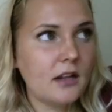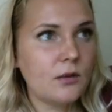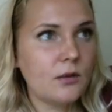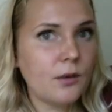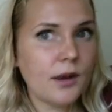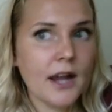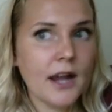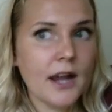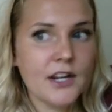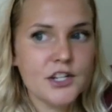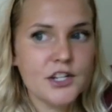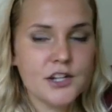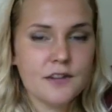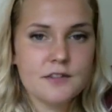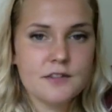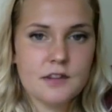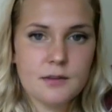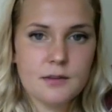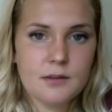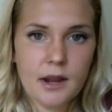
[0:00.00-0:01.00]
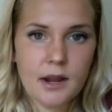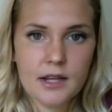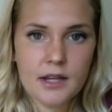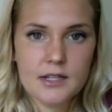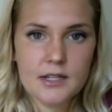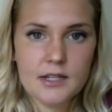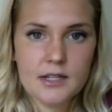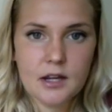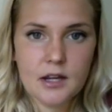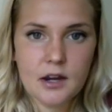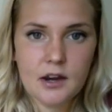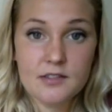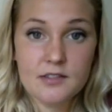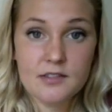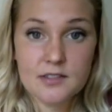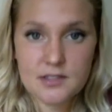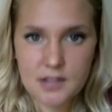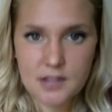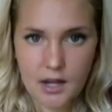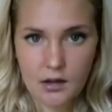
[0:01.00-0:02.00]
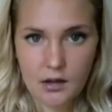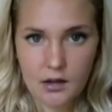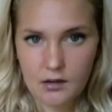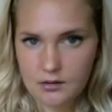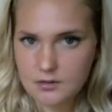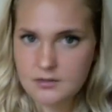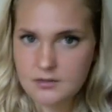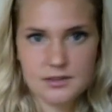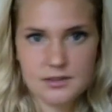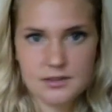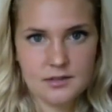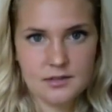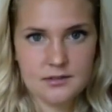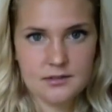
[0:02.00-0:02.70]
when I shifted my idea of sales,